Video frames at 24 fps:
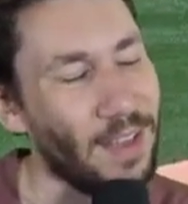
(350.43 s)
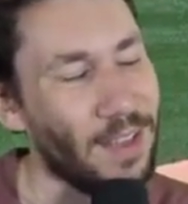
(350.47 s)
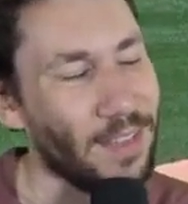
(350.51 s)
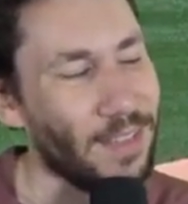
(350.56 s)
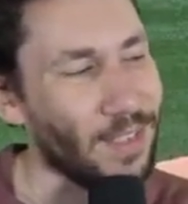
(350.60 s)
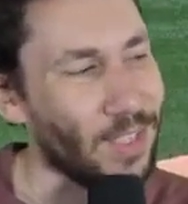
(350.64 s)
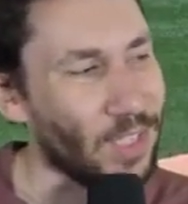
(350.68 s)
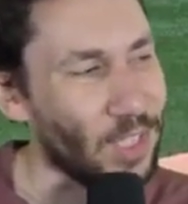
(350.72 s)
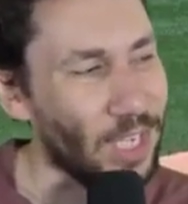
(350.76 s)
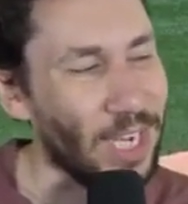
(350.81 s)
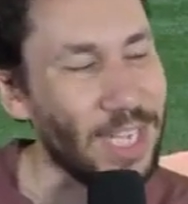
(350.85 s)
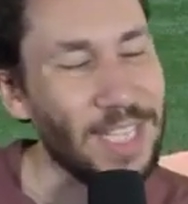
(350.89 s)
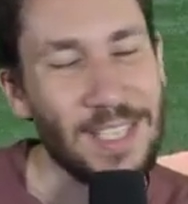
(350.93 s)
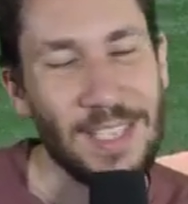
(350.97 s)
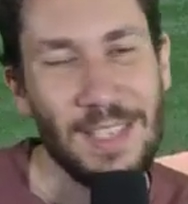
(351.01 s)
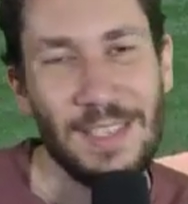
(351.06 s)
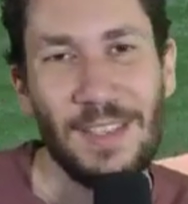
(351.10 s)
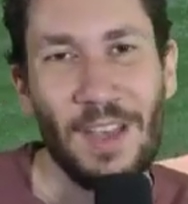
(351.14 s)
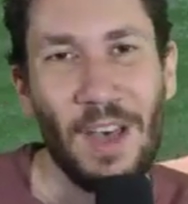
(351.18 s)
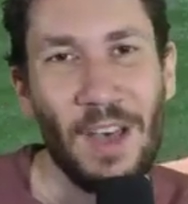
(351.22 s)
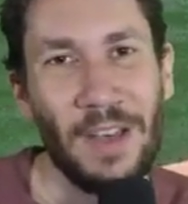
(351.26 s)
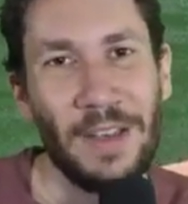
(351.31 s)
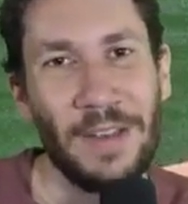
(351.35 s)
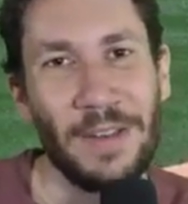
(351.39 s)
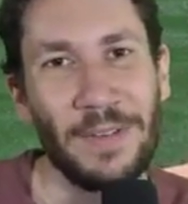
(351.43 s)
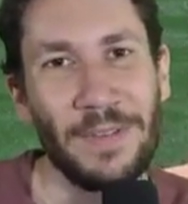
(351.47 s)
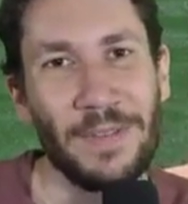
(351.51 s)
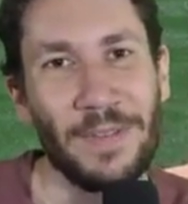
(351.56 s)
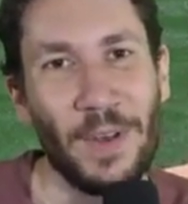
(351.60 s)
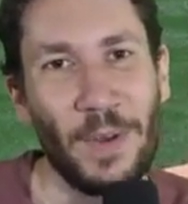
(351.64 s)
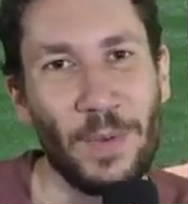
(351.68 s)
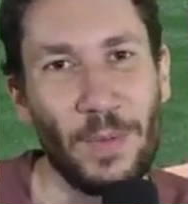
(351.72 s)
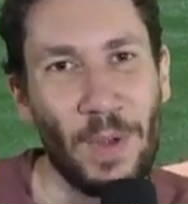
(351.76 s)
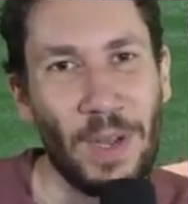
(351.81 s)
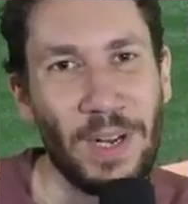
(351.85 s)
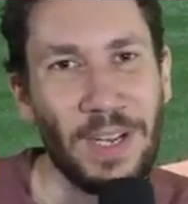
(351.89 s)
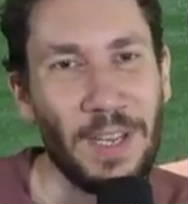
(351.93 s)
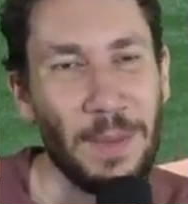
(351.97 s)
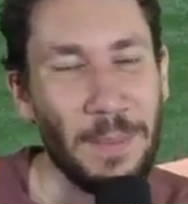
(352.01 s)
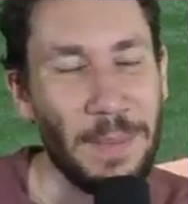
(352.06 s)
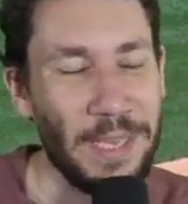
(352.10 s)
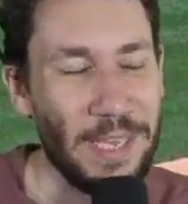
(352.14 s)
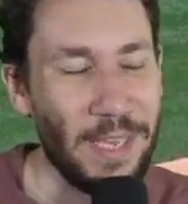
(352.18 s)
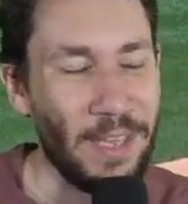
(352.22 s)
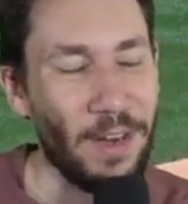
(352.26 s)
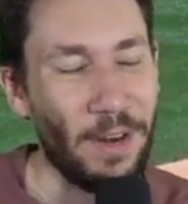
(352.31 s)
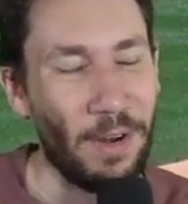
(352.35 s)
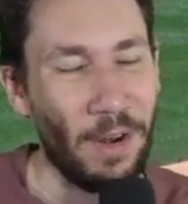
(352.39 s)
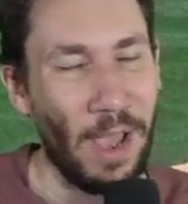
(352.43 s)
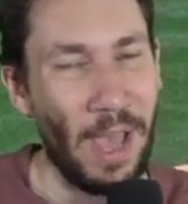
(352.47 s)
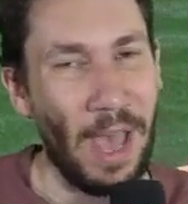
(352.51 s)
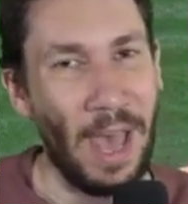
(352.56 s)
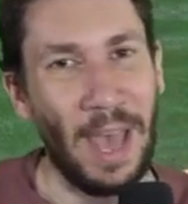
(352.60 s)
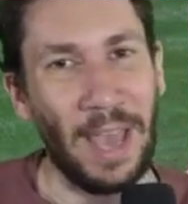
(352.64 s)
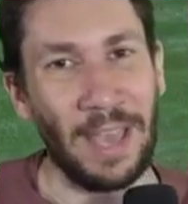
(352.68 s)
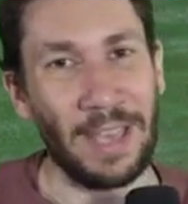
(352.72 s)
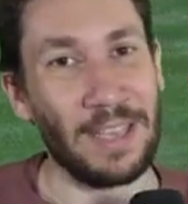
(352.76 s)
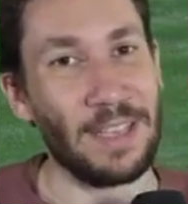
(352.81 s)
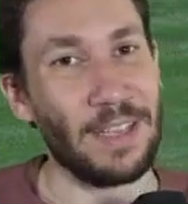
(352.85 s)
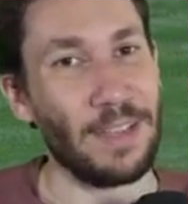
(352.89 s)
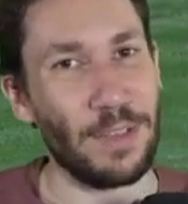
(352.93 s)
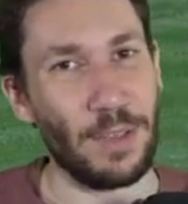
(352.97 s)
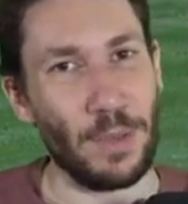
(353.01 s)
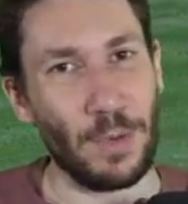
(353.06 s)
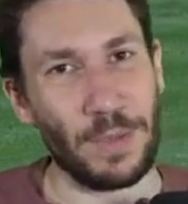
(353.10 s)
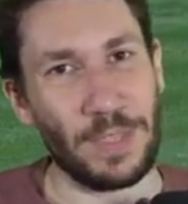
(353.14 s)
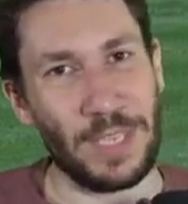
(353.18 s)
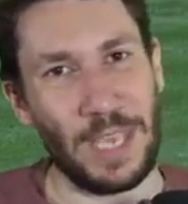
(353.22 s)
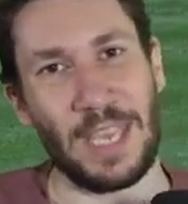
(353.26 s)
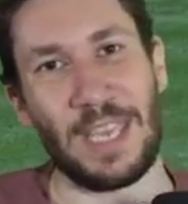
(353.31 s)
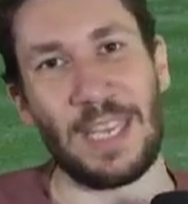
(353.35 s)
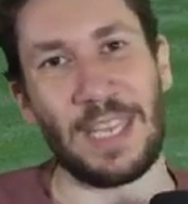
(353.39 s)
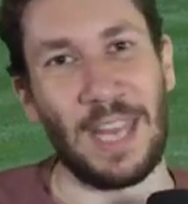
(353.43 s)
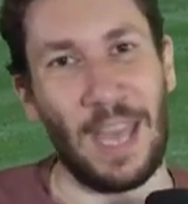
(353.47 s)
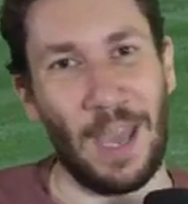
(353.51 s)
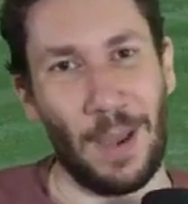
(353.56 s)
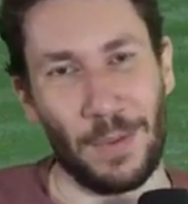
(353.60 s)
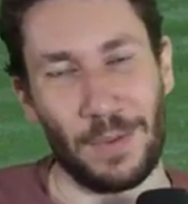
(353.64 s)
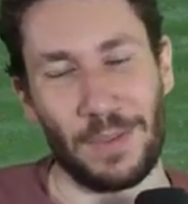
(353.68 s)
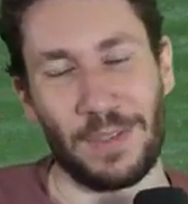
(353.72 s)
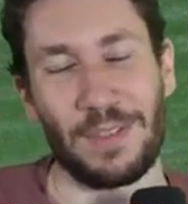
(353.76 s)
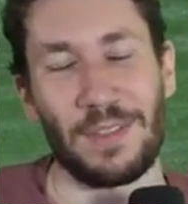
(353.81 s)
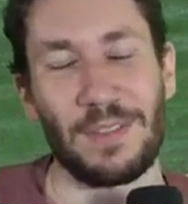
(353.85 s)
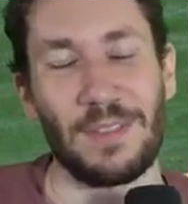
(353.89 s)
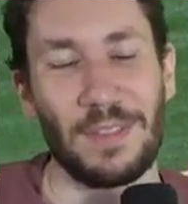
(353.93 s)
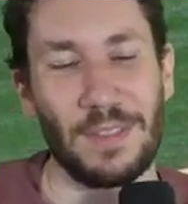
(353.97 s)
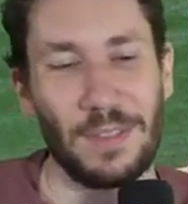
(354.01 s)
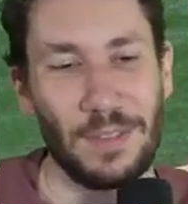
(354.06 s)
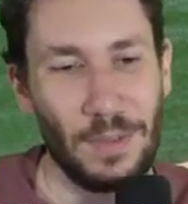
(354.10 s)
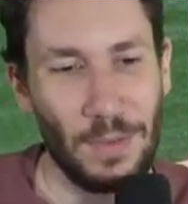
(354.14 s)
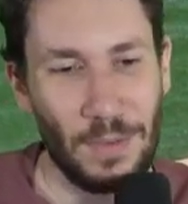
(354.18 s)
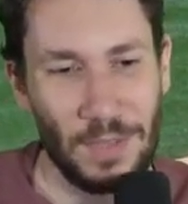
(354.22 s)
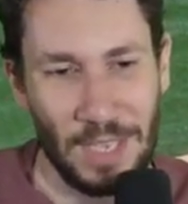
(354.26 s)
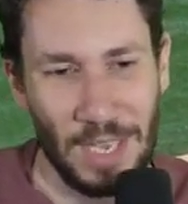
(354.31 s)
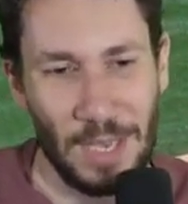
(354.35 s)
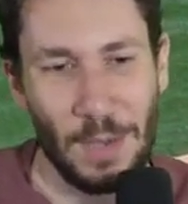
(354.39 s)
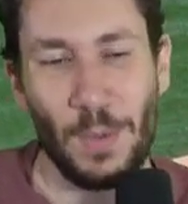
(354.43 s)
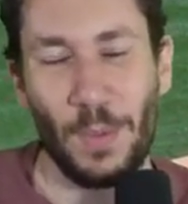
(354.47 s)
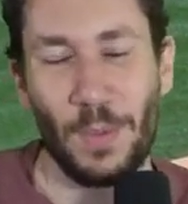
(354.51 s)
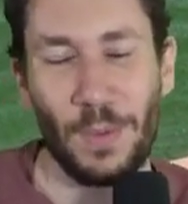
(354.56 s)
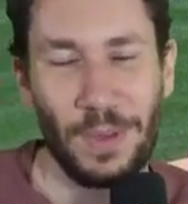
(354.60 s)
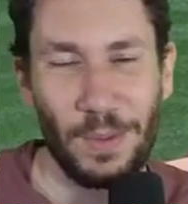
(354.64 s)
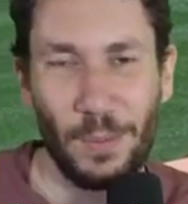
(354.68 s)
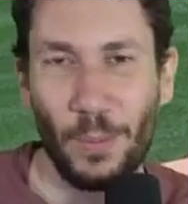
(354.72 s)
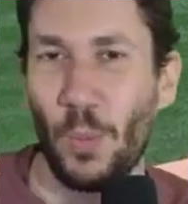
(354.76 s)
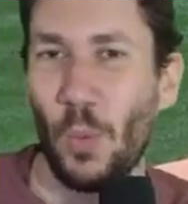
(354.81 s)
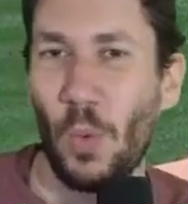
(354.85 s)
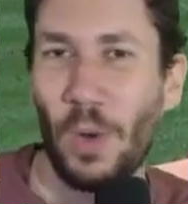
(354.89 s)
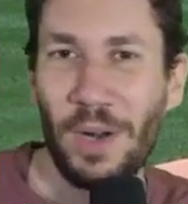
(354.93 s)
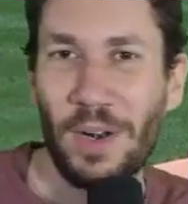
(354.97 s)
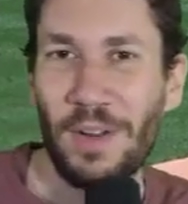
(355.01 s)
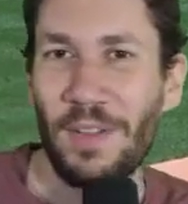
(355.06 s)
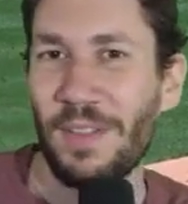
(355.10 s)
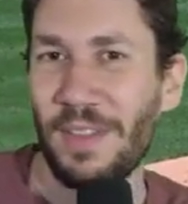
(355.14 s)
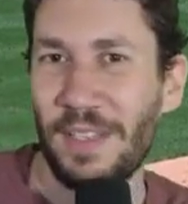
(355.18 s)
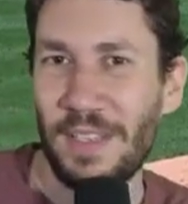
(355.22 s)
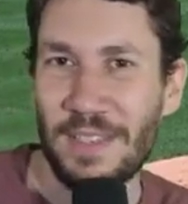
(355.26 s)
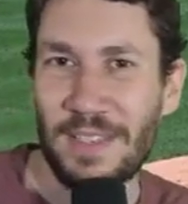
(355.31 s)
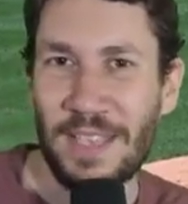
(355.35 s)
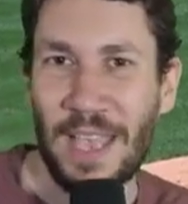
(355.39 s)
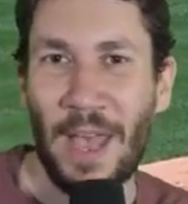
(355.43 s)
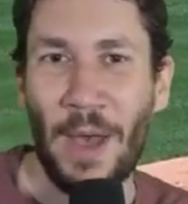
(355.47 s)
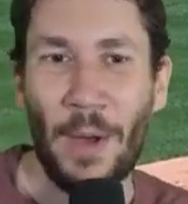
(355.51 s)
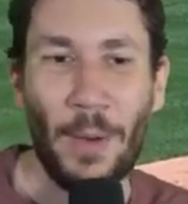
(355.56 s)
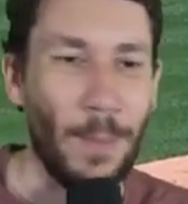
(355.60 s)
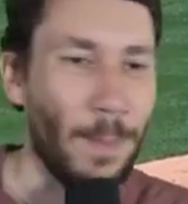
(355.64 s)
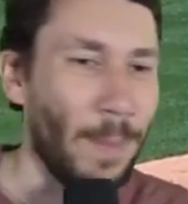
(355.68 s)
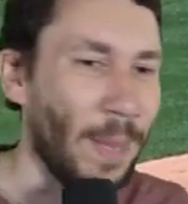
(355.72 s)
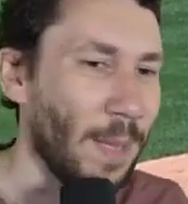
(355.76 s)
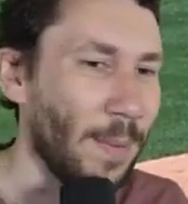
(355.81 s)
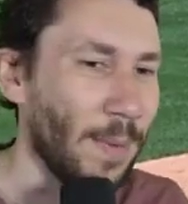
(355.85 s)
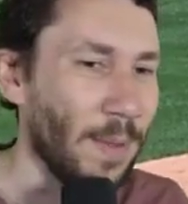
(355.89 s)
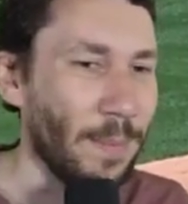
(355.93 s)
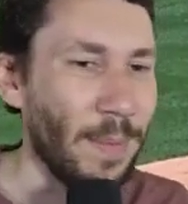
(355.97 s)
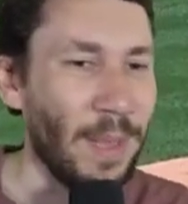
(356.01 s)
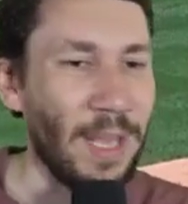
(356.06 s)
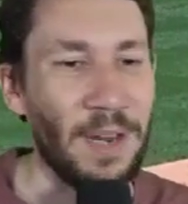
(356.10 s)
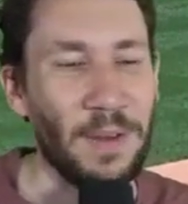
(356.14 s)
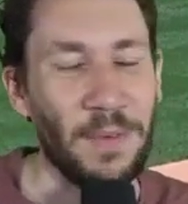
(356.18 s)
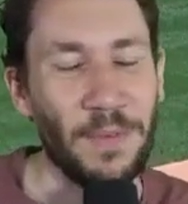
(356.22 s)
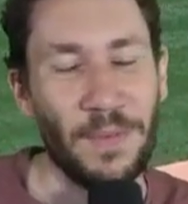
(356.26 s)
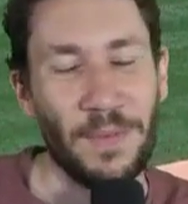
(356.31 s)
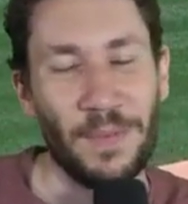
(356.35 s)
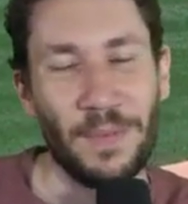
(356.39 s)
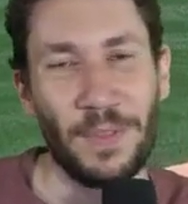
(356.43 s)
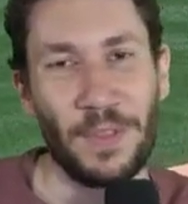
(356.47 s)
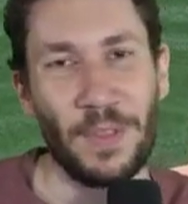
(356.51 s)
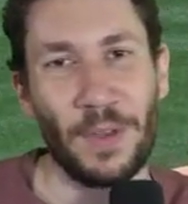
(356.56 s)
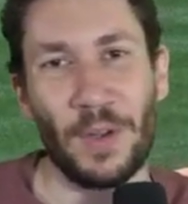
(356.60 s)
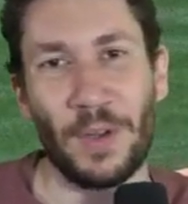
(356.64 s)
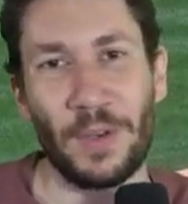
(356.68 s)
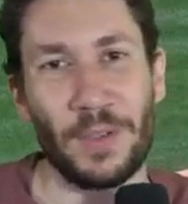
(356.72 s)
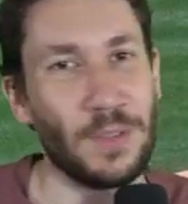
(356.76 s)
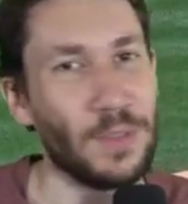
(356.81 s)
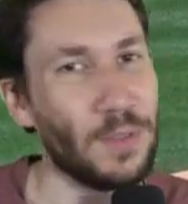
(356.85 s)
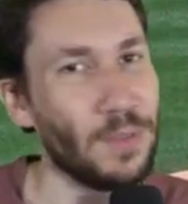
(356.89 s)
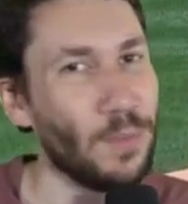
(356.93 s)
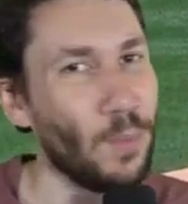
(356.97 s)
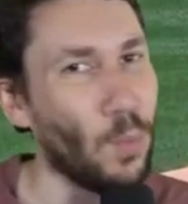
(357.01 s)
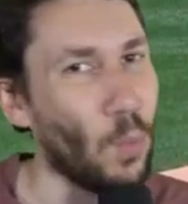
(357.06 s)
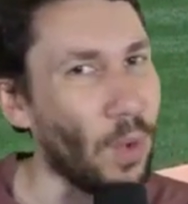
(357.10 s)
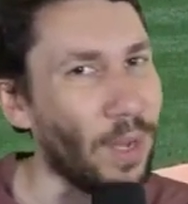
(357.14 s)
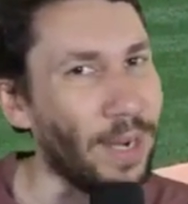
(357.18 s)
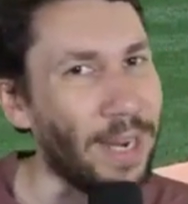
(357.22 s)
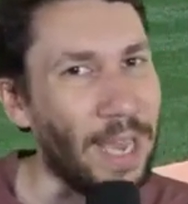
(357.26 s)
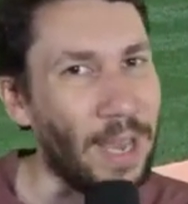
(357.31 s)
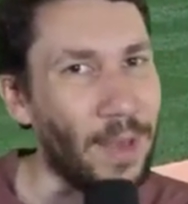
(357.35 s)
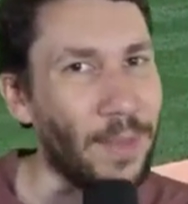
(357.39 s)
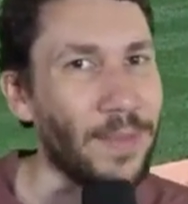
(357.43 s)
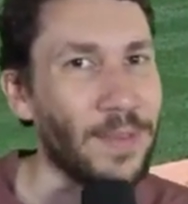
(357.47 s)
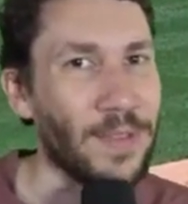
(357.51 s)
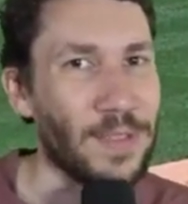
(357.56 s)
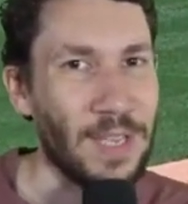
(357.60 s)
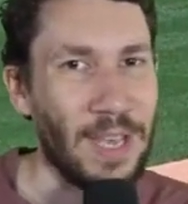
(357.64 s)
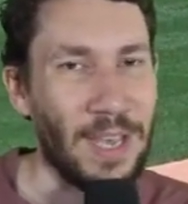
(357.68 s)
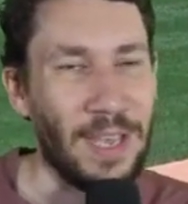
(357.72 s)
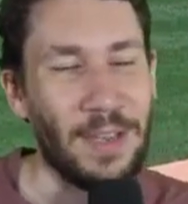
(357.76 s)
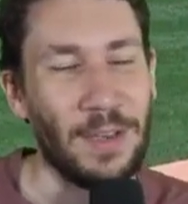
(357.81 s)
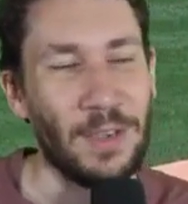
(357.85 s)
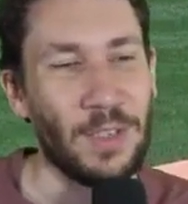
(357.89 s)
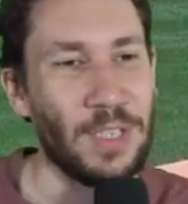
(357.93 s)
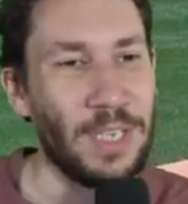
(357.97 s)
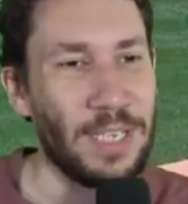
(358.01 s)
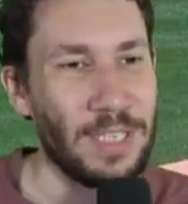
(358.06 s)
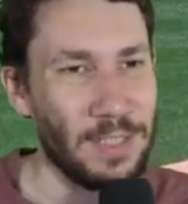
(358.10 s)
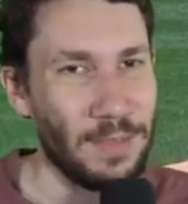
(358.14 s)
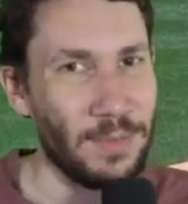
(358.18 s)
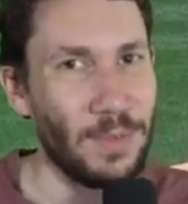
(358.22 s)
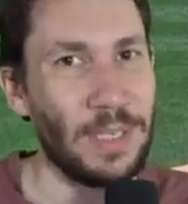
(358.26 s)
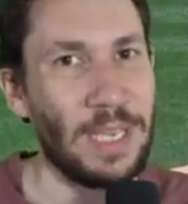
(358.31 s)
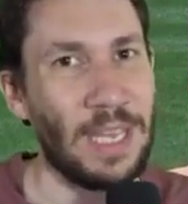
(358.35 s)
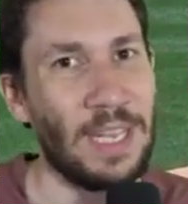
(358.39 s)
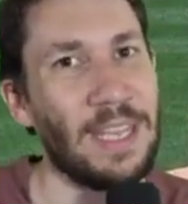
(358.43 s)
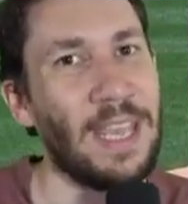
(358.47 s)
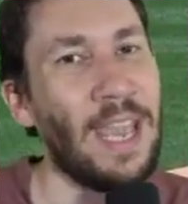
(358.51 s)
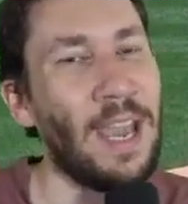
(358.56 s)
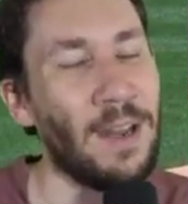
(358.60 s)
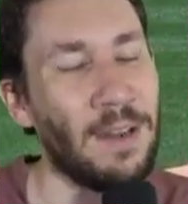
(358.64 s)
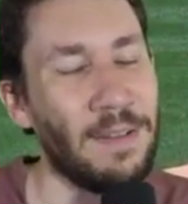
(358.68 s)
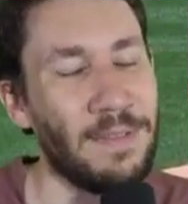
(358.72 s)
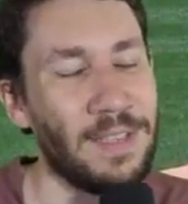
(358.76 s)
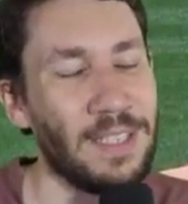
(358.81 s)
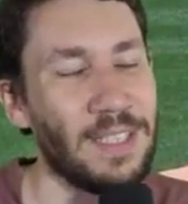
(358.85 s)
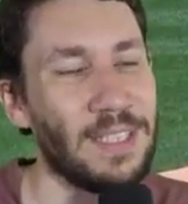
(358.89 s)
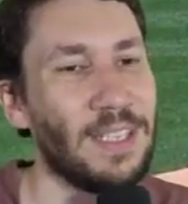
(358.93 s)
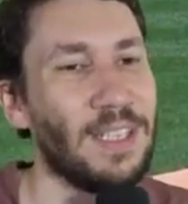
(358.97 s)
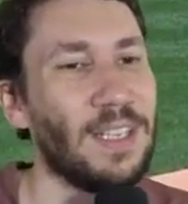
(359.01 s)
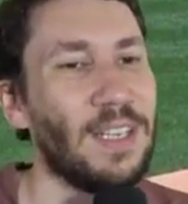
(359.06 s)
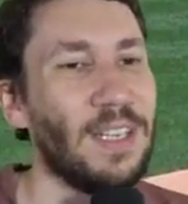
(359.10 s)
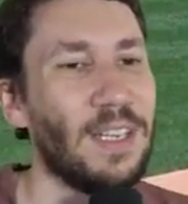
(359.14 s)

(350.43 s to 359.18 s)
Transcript: The chances of a run coming in are high. You take an out. You take one of these out. Maybe man on third, one out. There's a higher chance of you getting out of it.